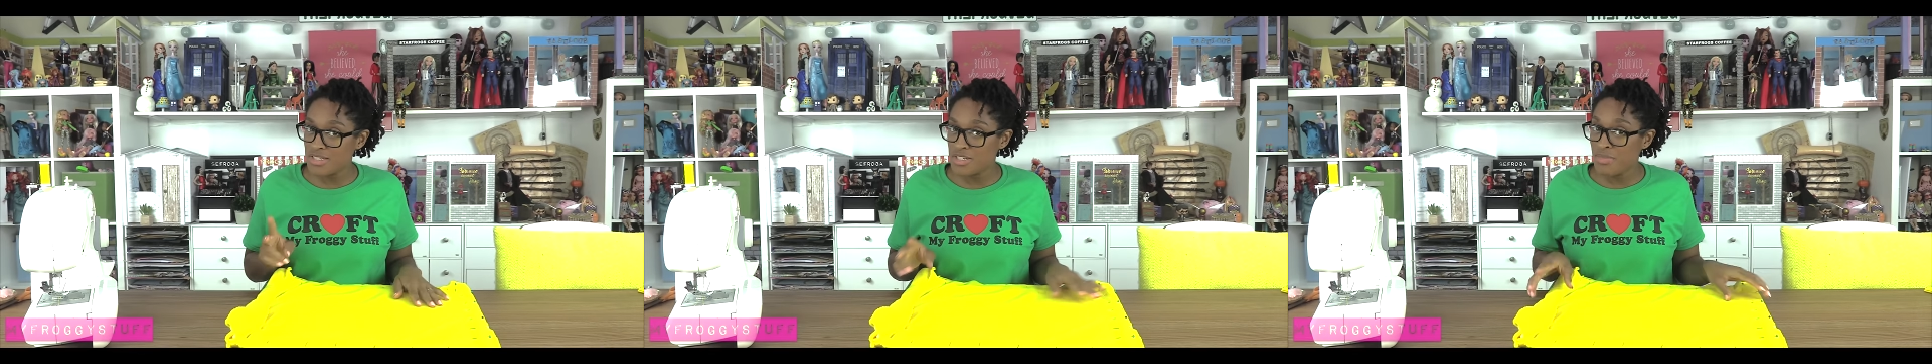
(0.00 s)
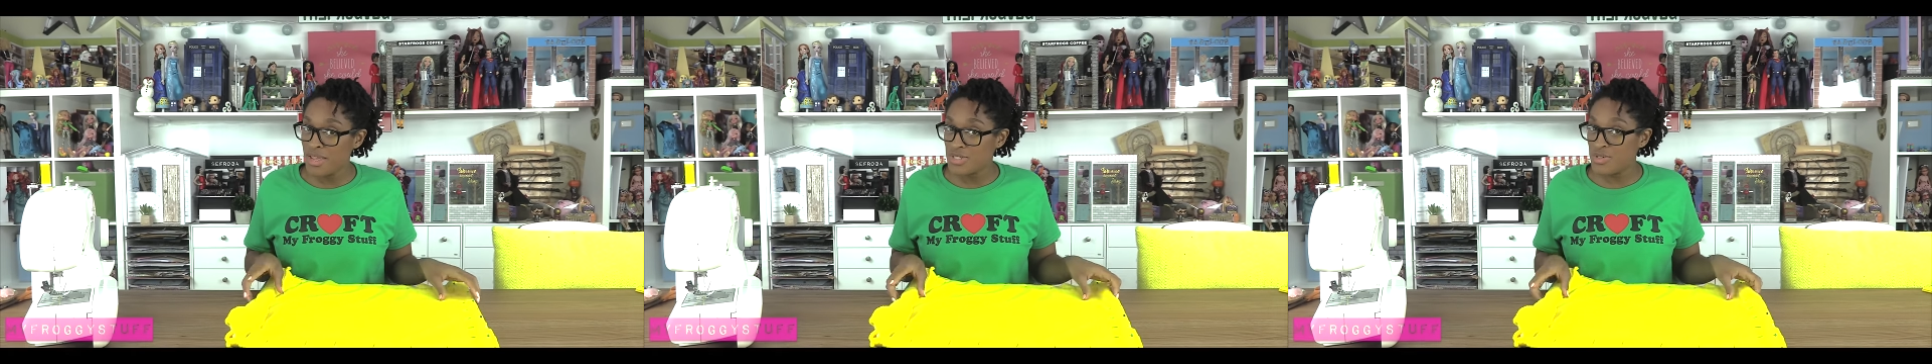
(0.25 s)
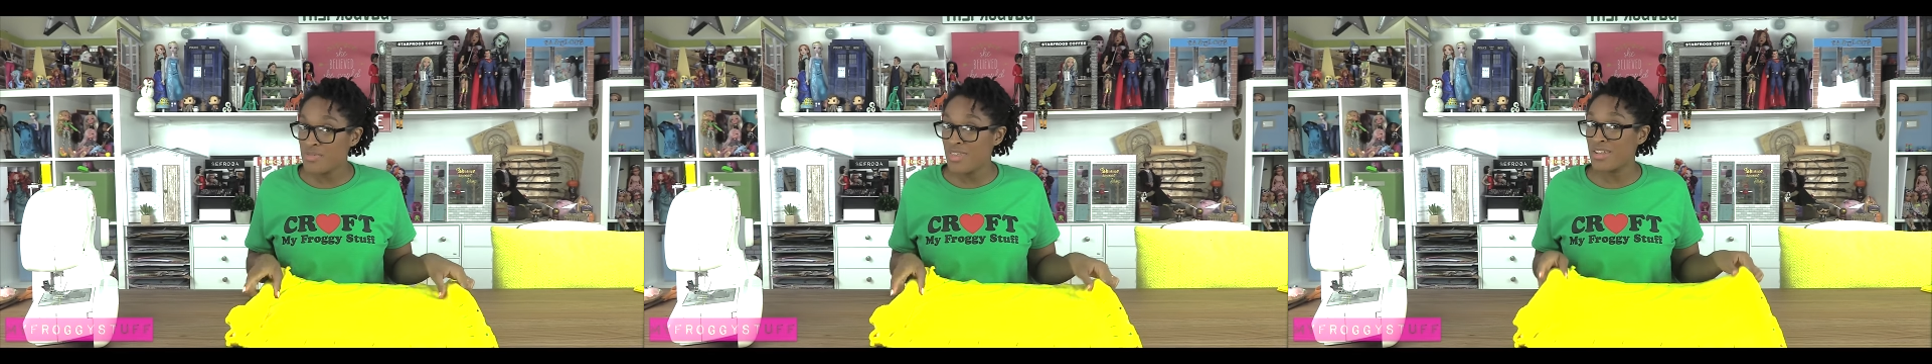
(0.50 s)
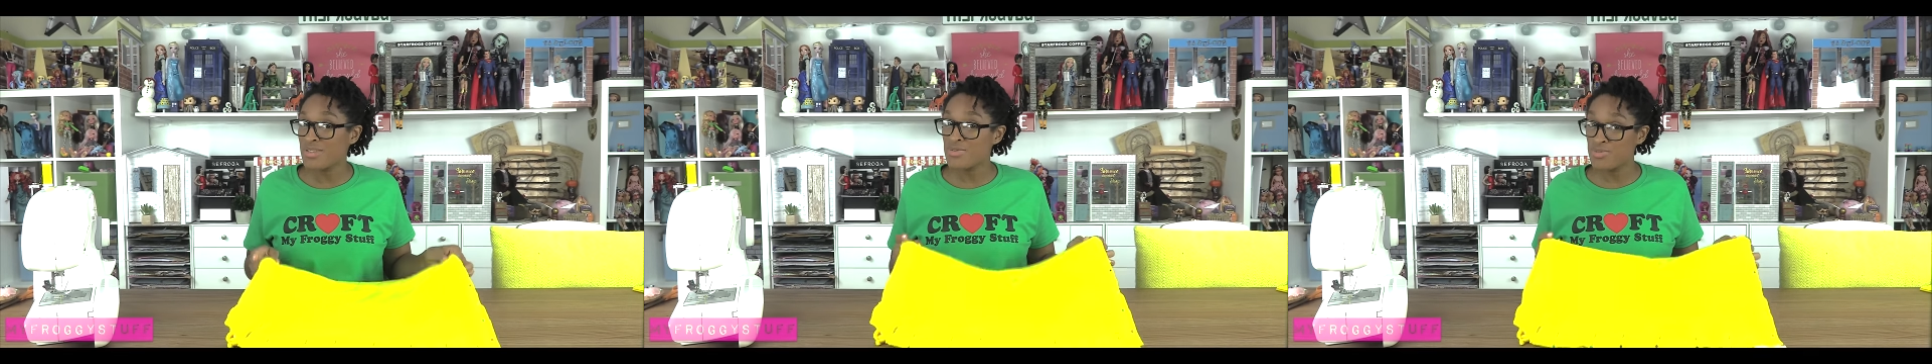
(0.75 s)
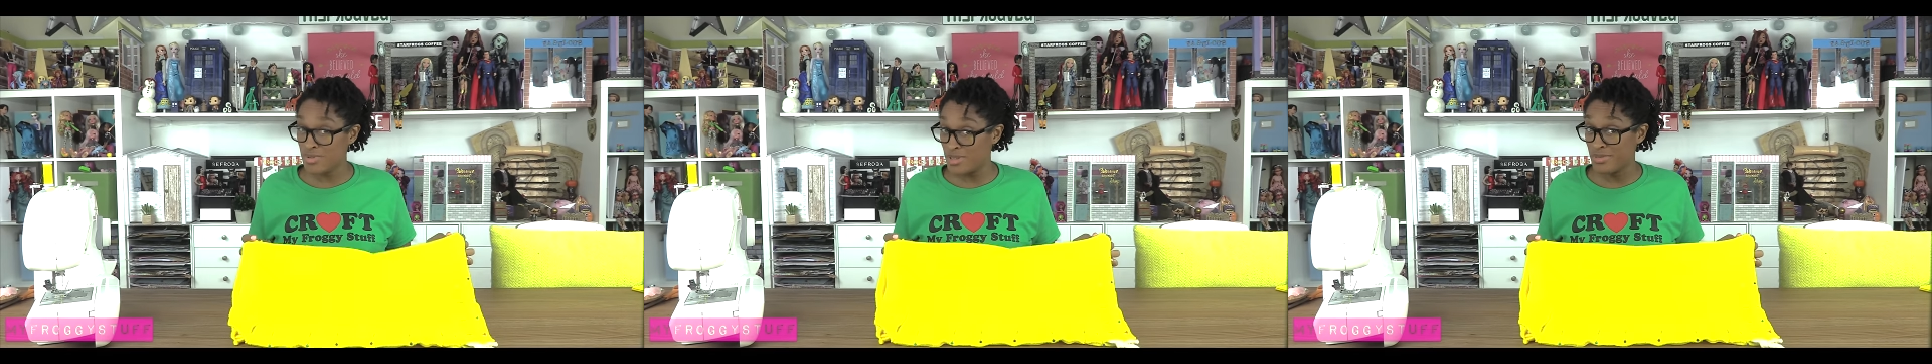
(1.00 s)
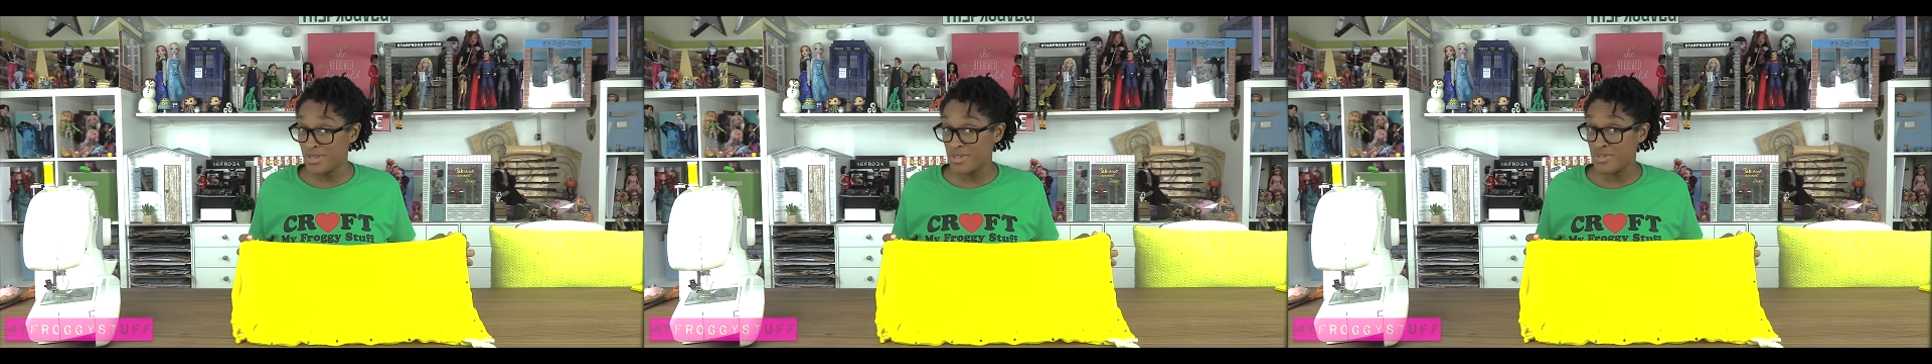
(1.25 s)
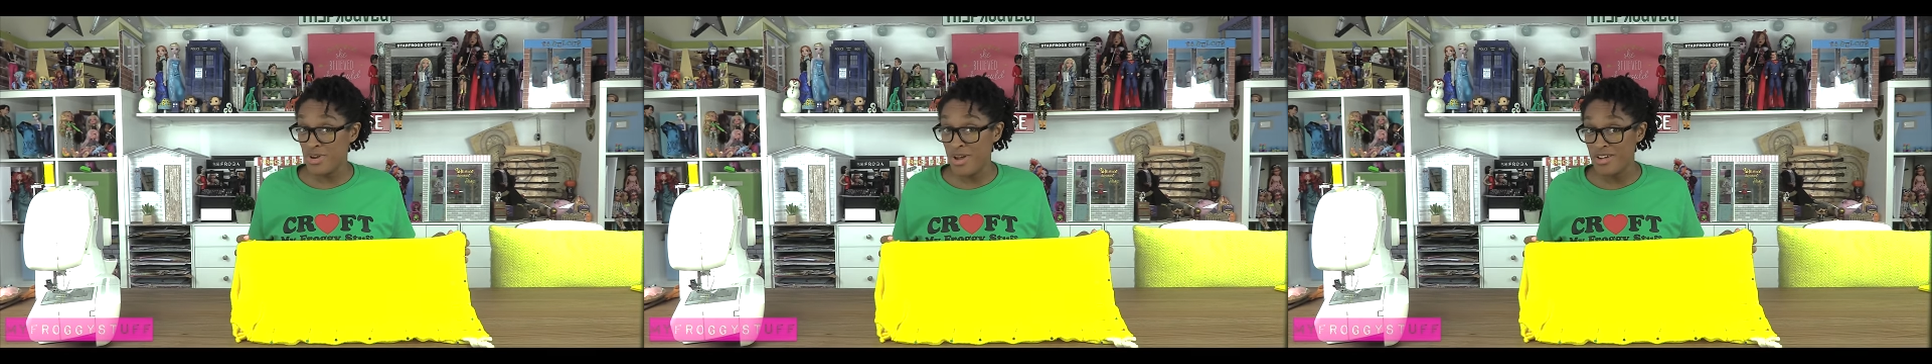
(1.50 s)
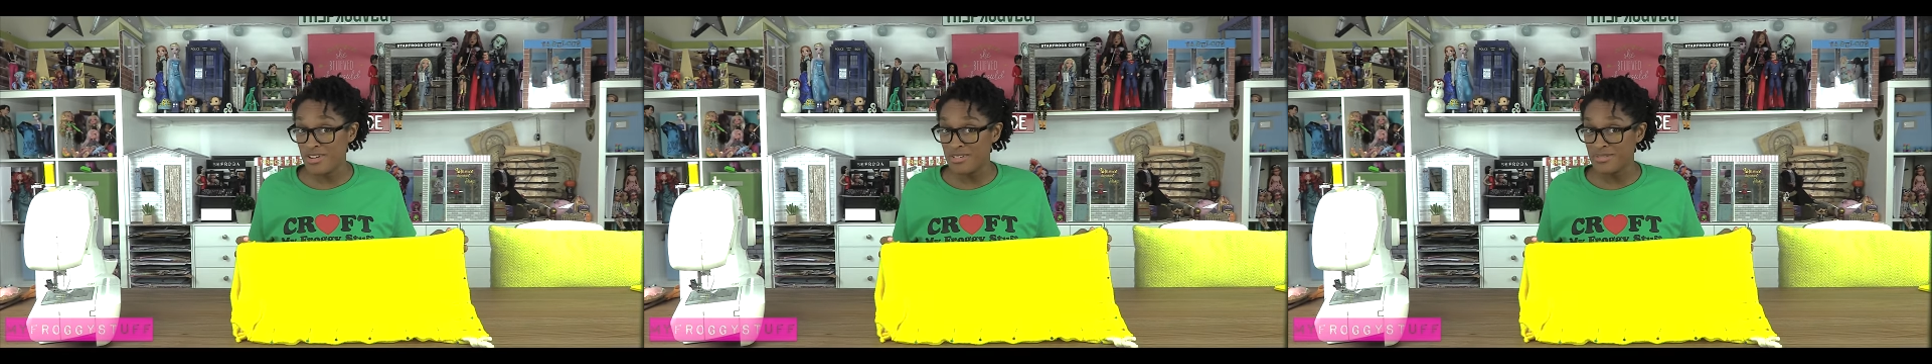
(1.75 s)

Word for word: to make sure that it's really, really strong.